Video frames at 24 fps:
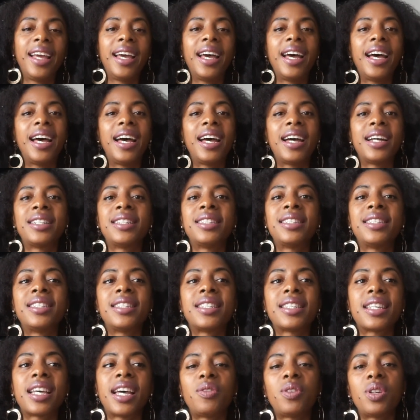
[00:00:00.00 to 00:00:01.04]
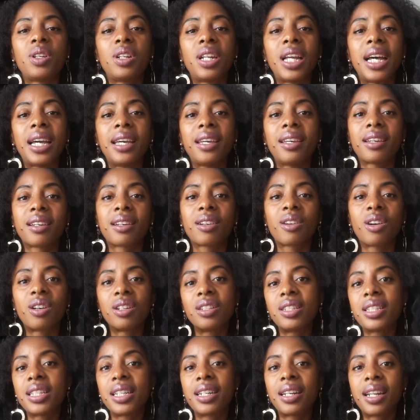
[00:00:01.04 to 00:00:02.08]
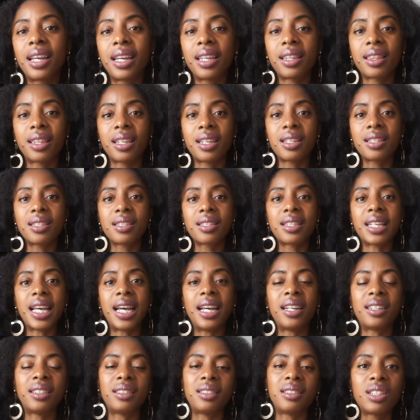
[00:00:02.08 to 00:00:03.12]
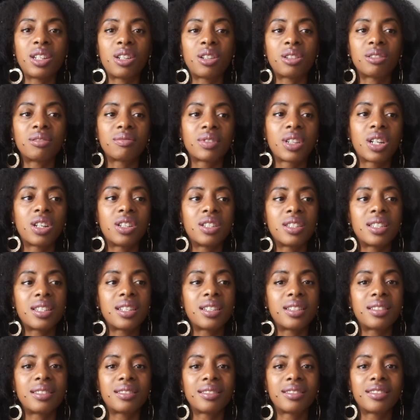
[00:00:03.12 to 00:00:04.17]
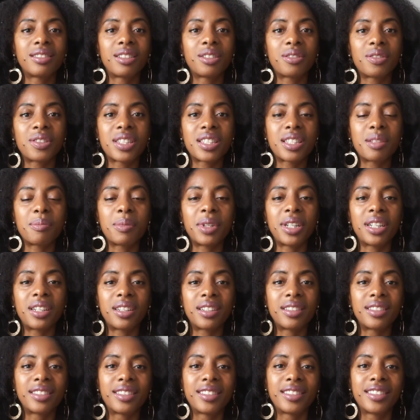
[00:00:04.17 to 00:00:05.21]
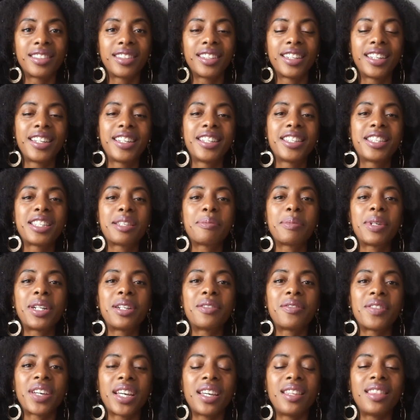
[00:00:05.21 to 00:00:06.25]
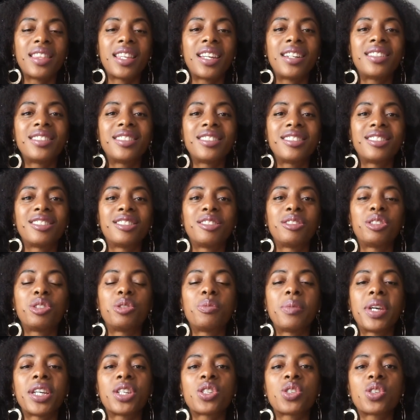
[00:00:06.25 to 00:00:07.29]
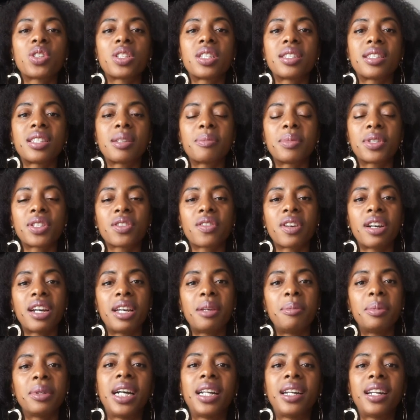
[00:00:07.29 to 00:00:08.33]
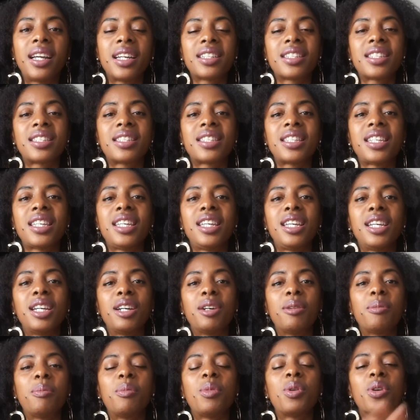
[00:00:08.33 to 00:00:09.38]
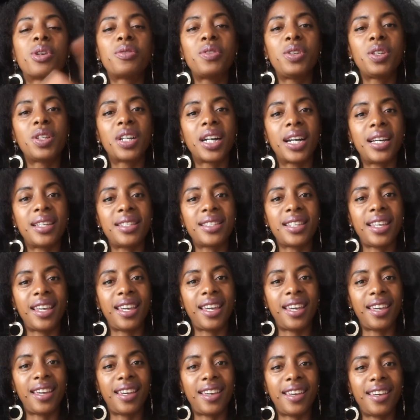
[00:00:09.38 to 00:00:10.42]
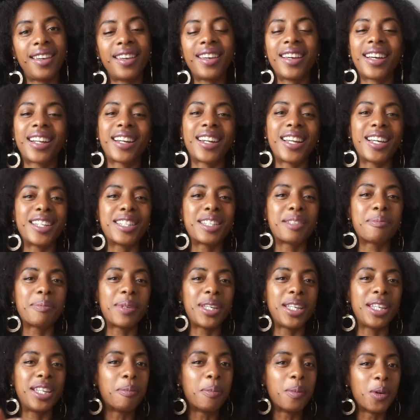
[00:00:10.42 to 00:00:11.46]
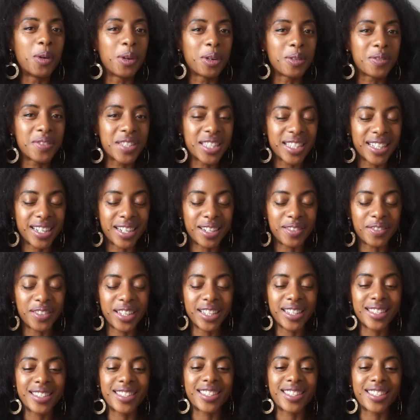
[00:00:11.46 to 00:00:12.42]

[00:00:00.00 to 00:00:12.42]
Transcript: And if you like content like this and, you know, content of a similar vein, then do make sure to subscribe. I'd like to see more of you guys here. I'd like to be more of service.